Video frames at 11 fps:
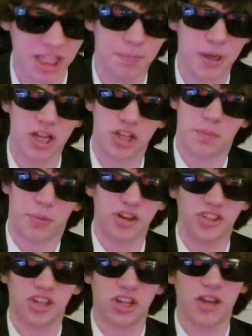be the
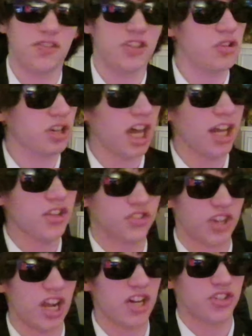President of the United
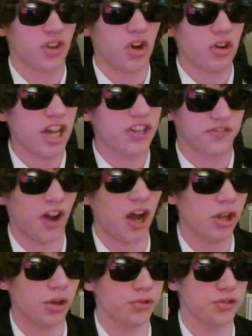States are as
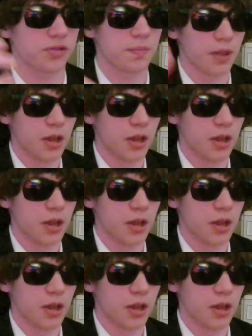follows.